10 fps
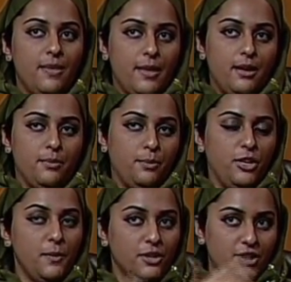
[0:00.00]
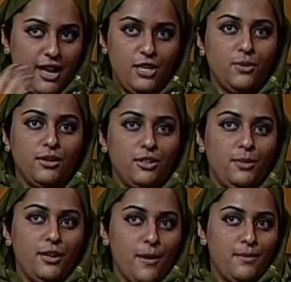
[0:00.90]
that pretty much anyone could
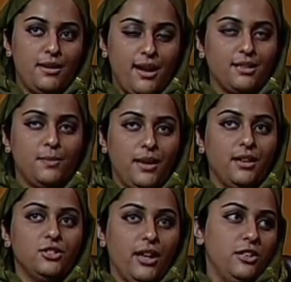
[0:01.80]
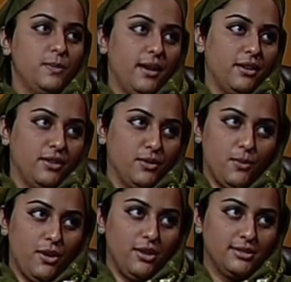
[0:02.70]
become the next big change maker in the
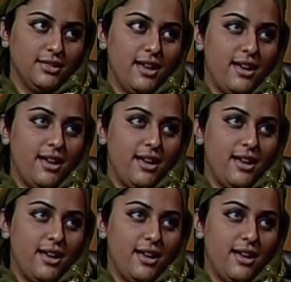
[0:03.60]
world,